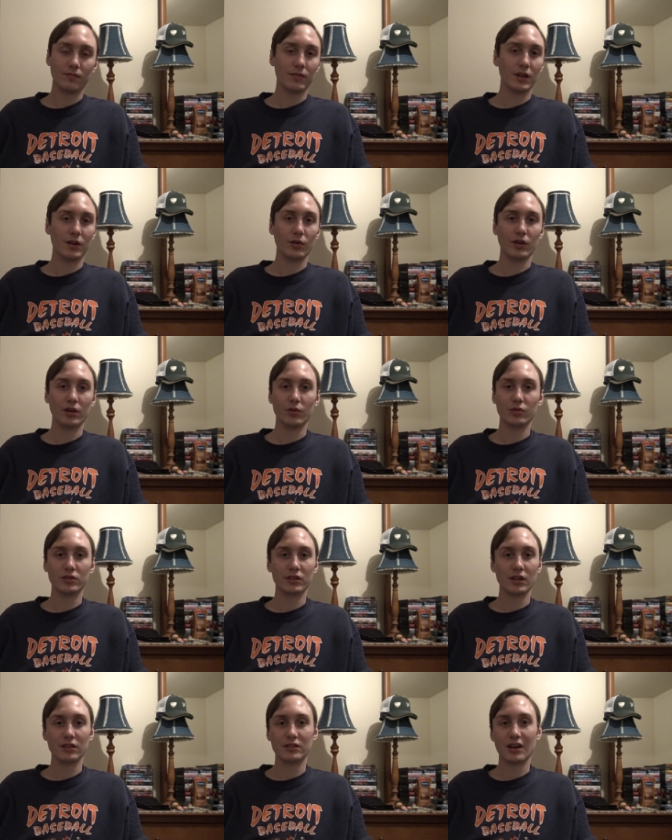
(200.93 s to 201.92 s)
It was a
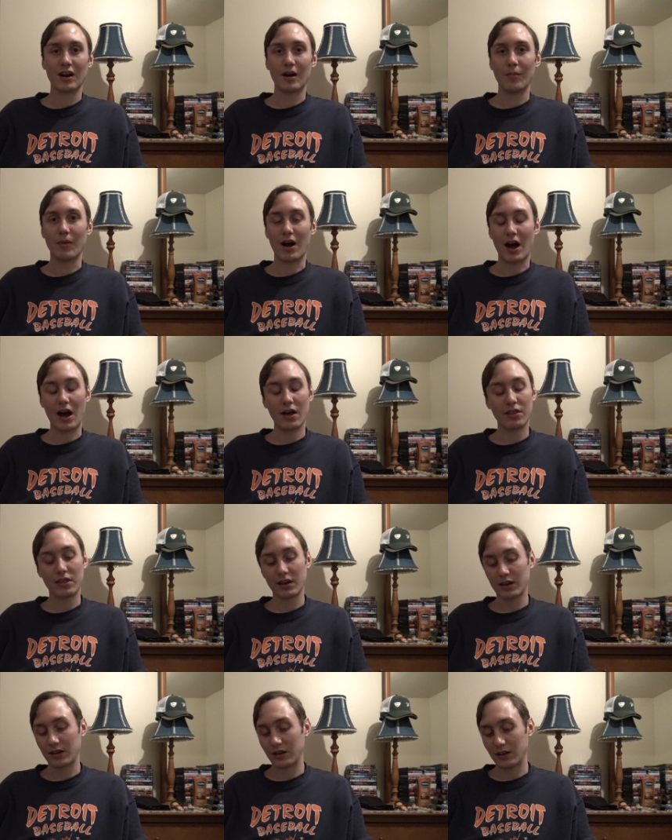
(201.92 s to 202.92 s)
good time. I
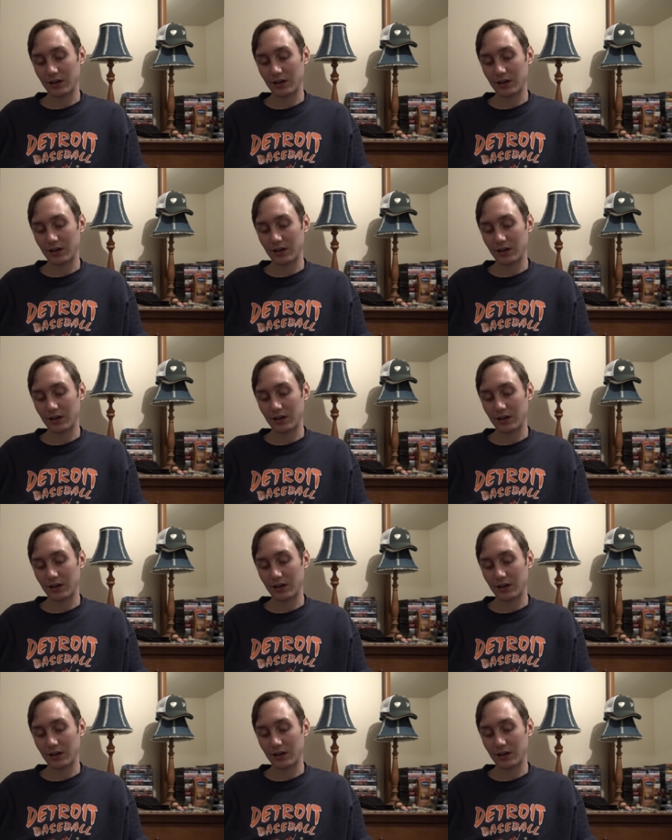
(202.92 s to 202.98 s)
think